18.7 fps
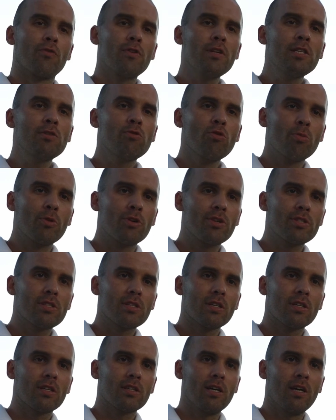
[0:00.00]
fin swimmers,
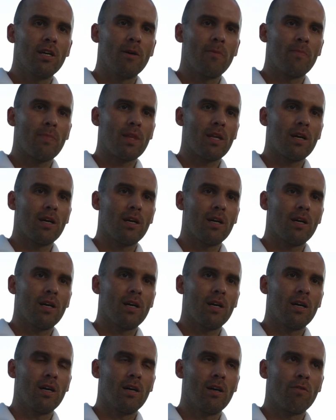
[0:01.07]

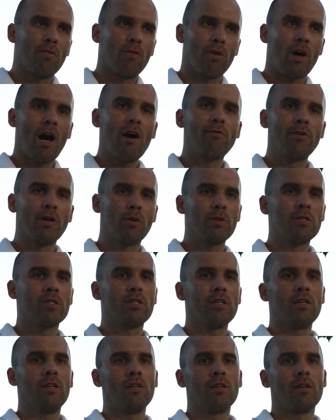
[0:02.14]
for high
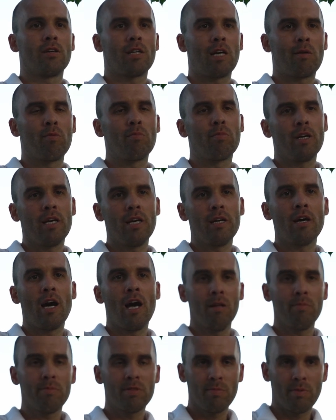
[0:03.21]
frequency carbon blade
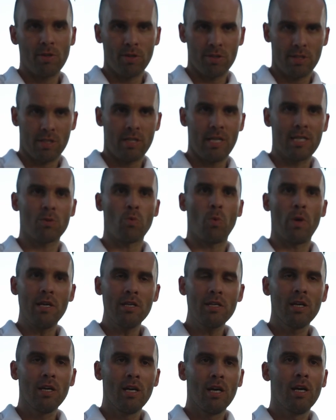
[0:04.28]
helps because it's less
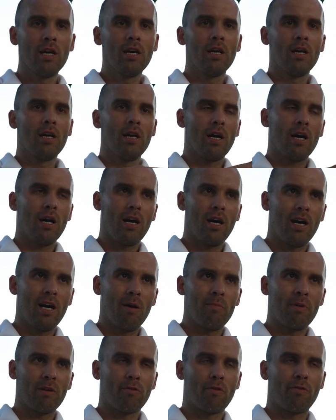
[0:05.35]
weight.
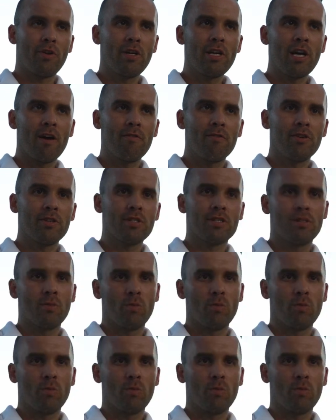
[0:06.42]
But for freedivers